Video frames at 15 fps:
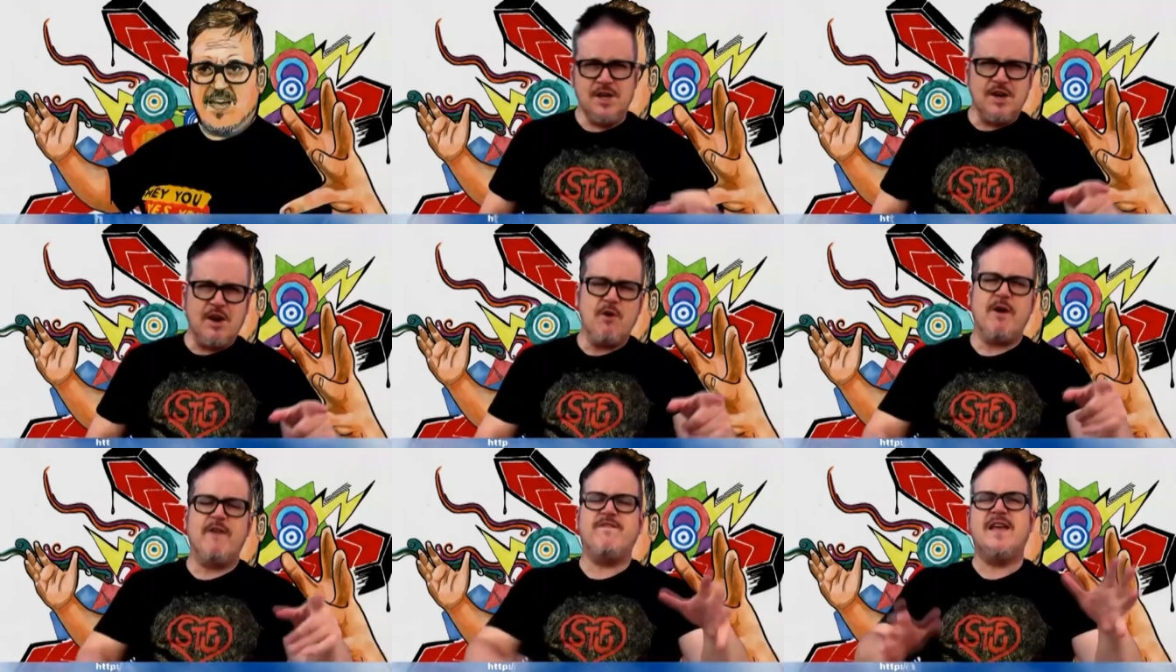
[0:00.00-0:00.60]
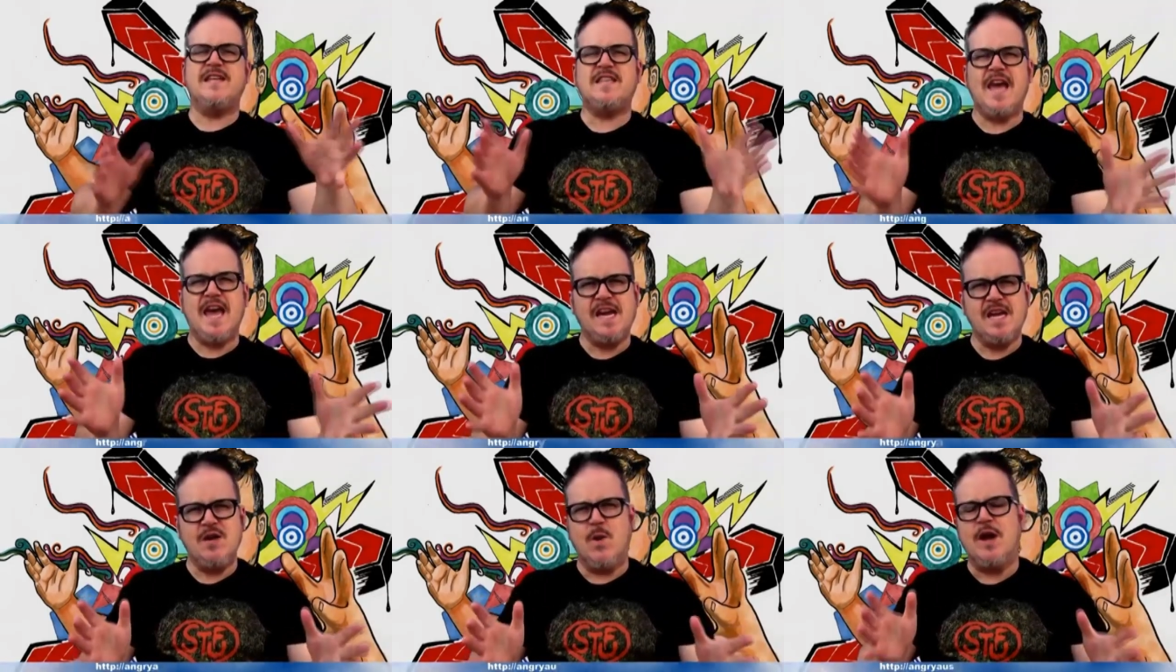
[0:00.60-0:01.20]
You know, if there's
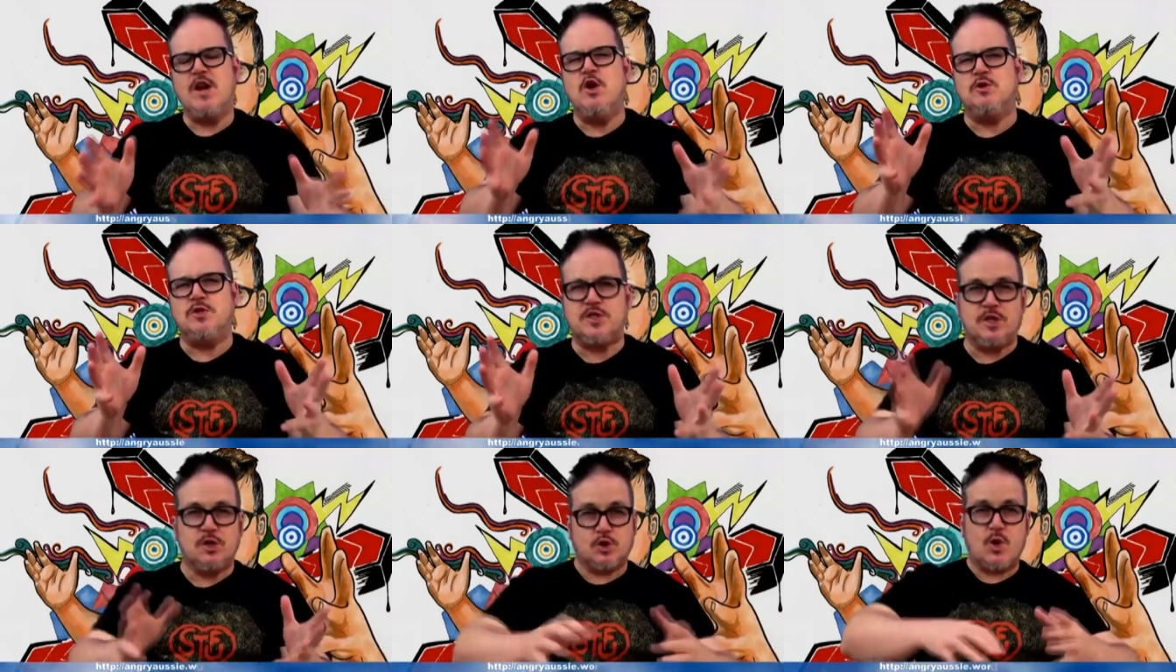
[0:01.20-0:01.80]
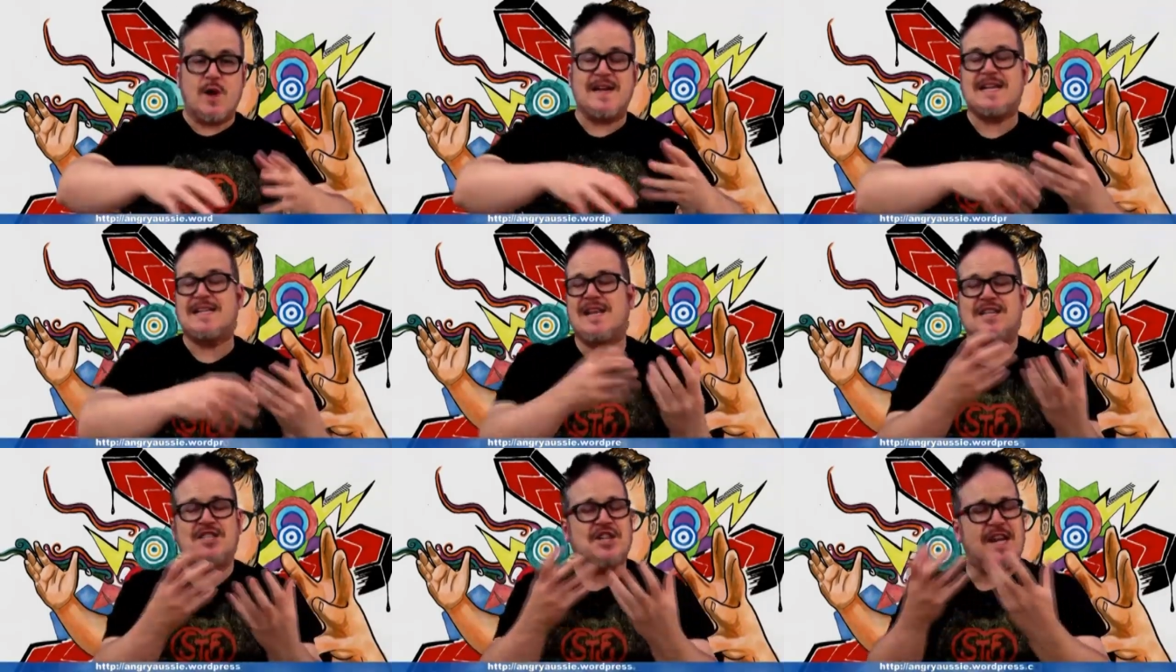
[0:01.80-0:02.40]
anyone who's still trying to
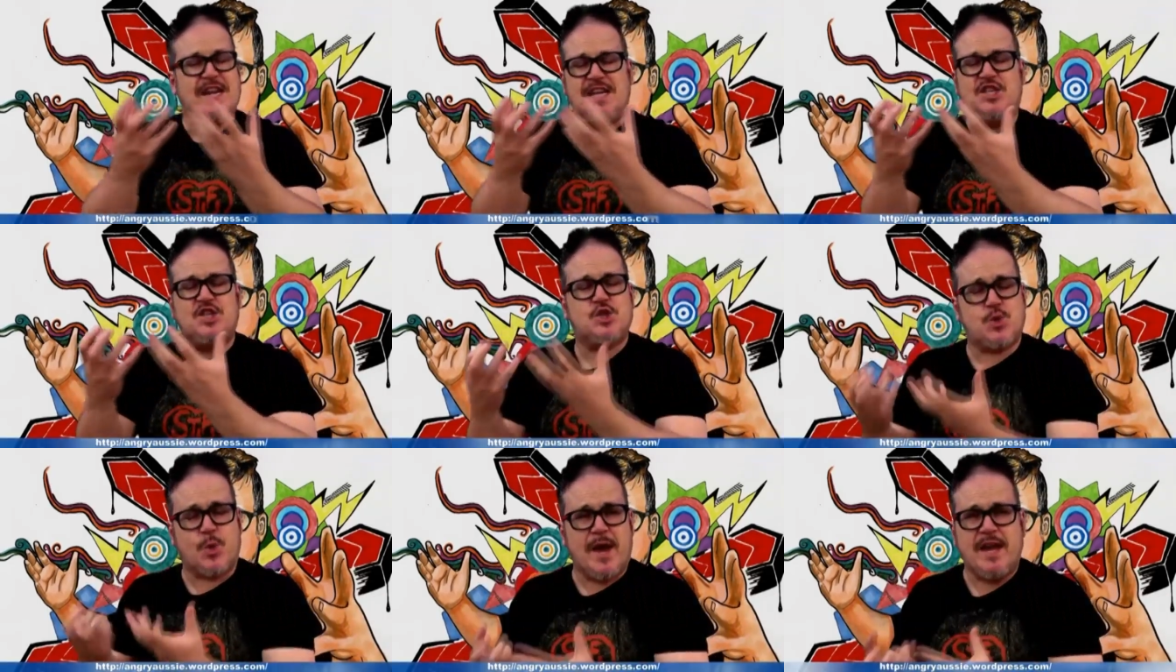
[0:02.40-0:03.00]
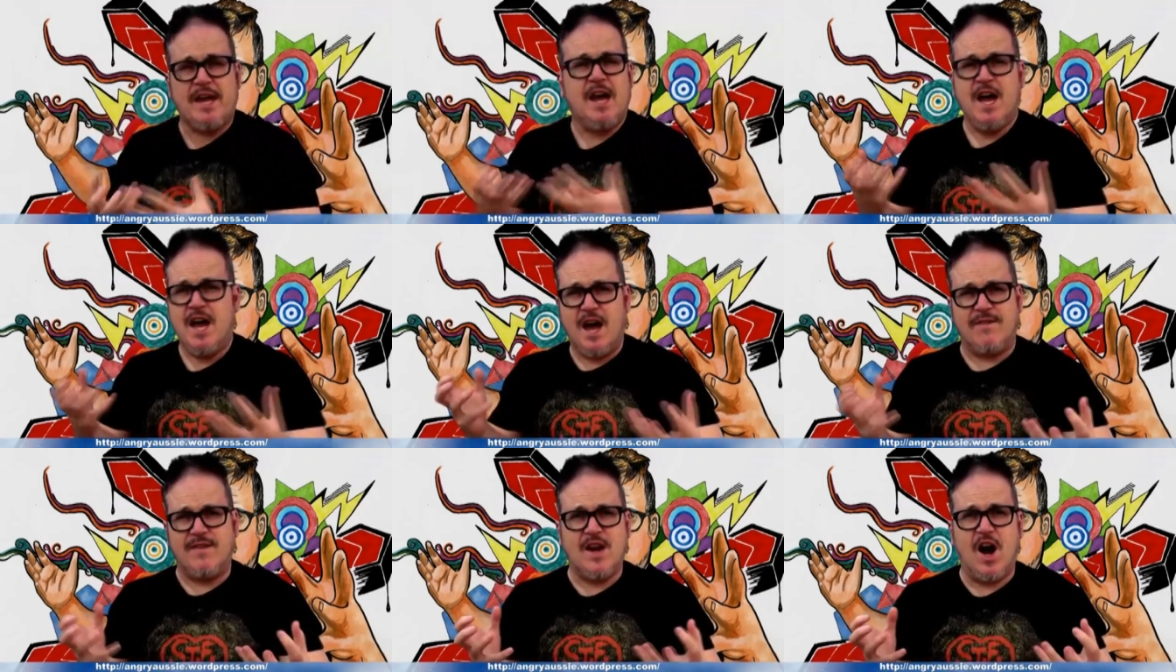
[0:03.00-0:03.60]
clutch at any shred
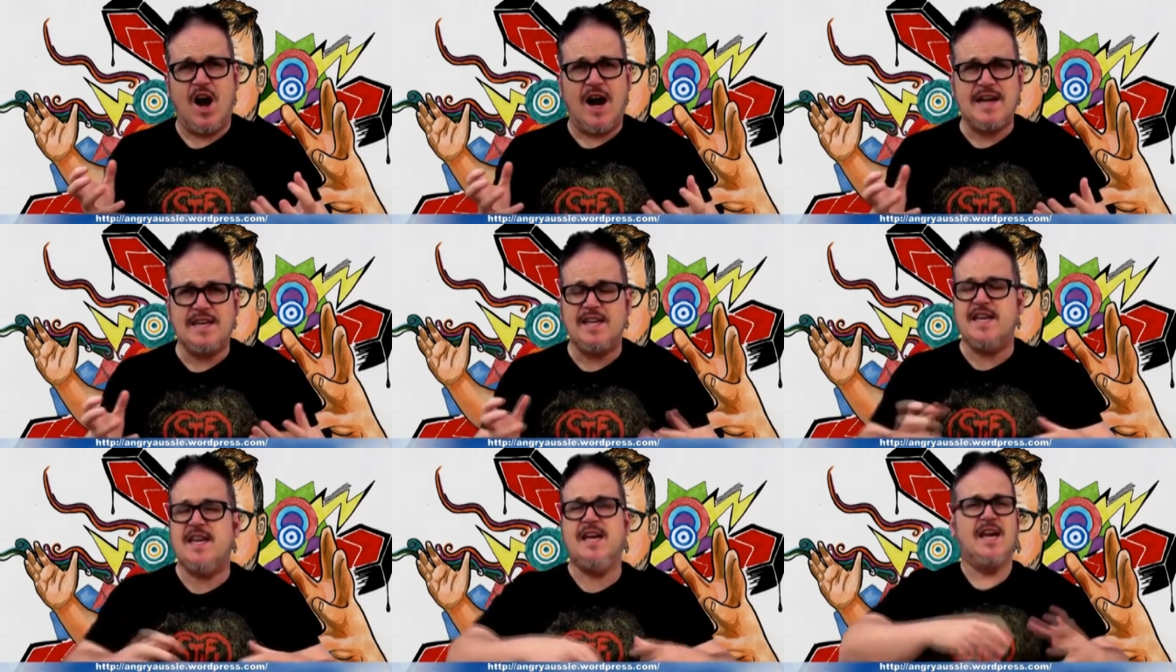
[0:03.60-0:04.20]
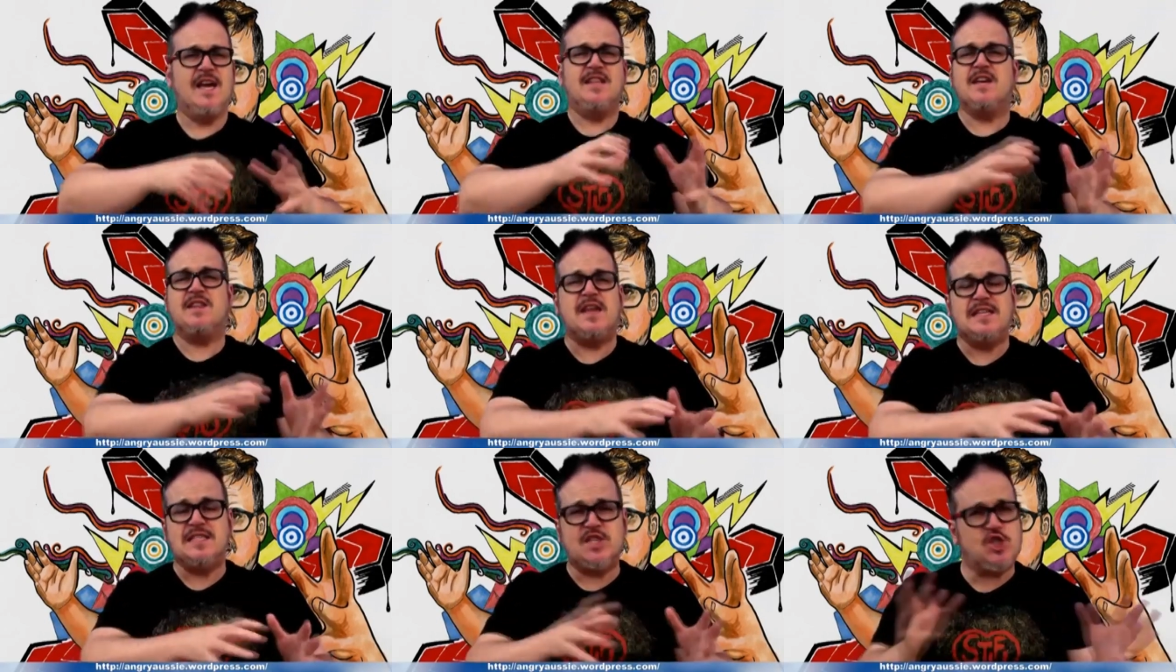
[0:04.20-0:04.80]
of an idea that
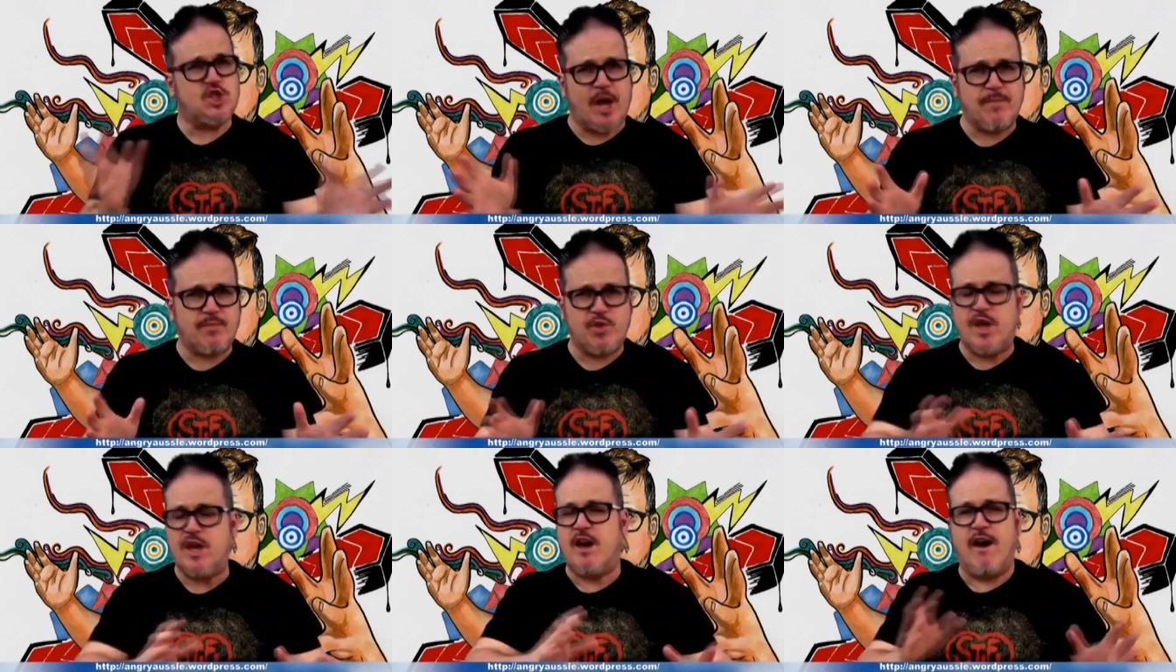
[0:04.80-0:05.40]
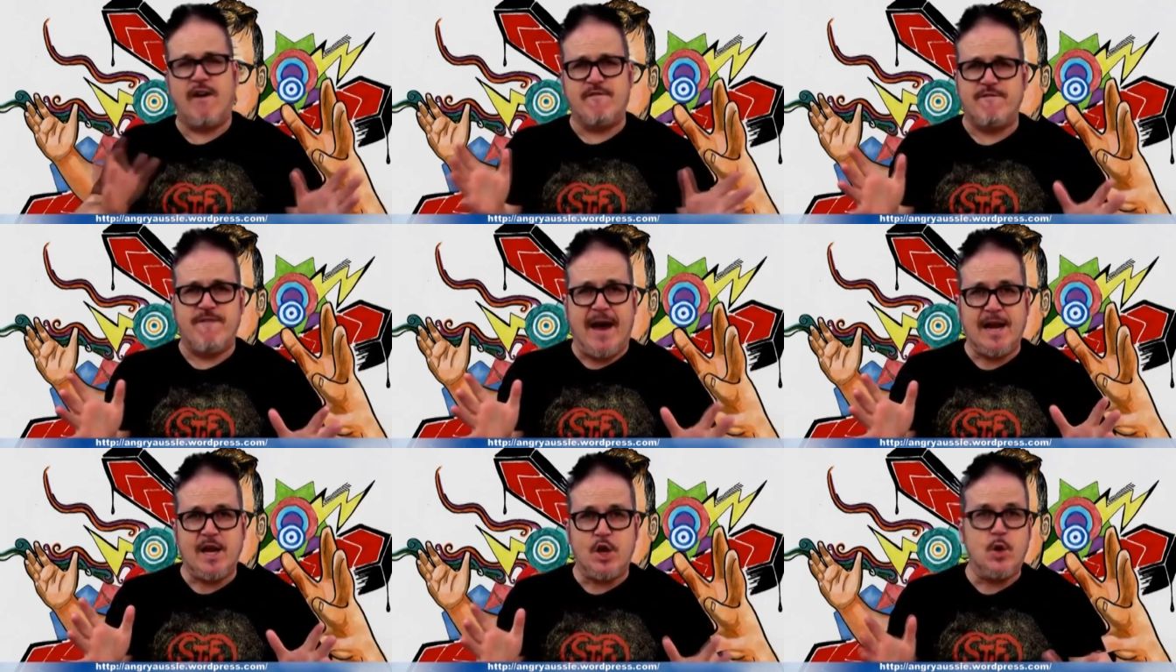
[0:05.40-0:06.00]
there's something of
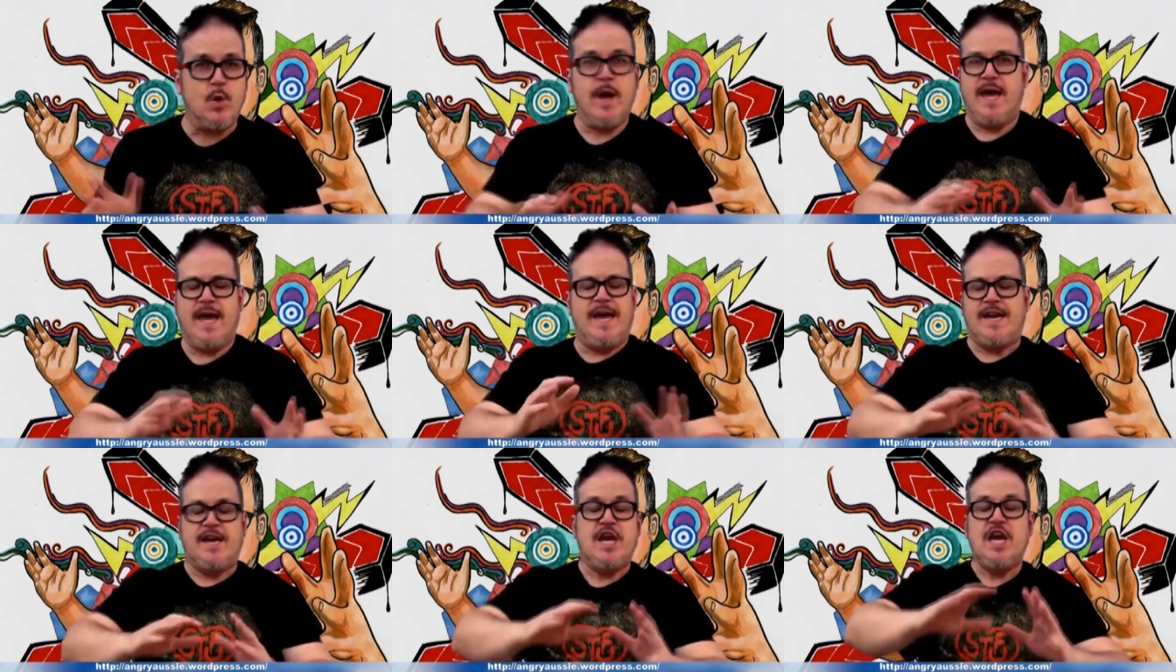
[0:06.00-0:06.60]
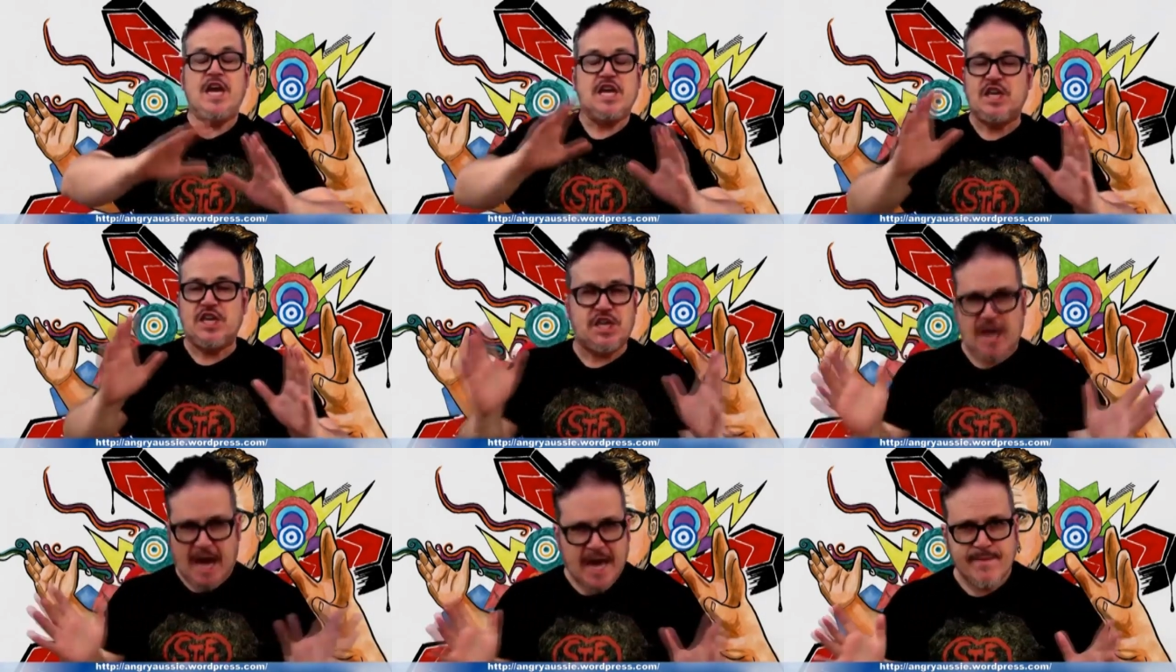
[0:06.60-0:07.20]
value in
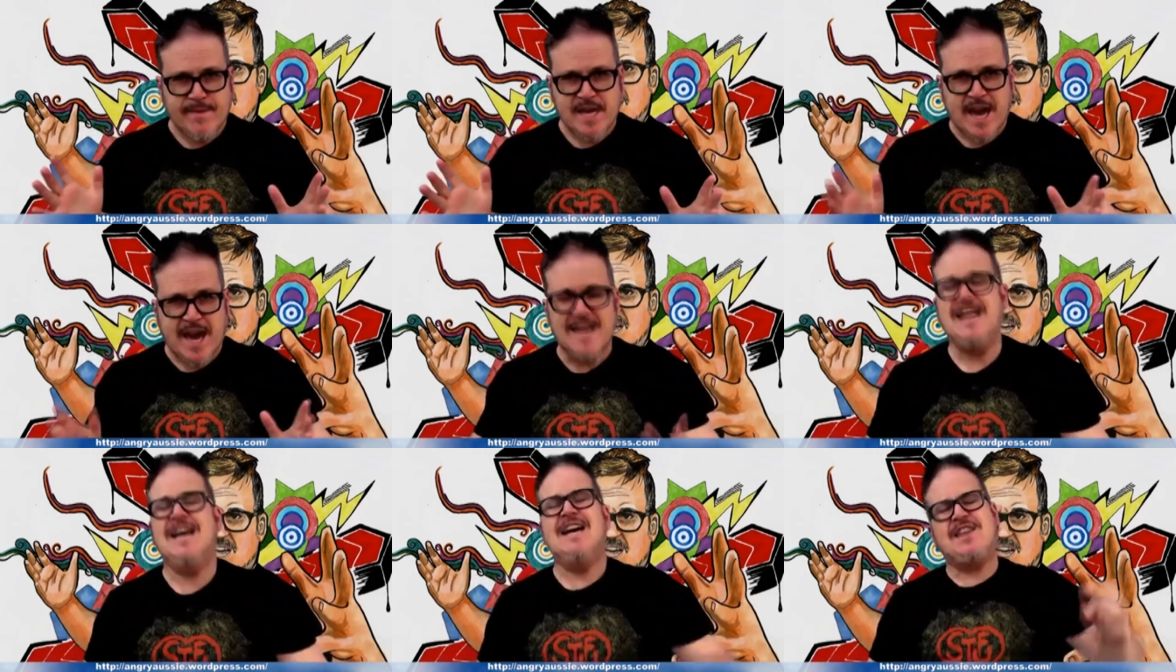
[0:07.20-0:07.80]
Gamergate,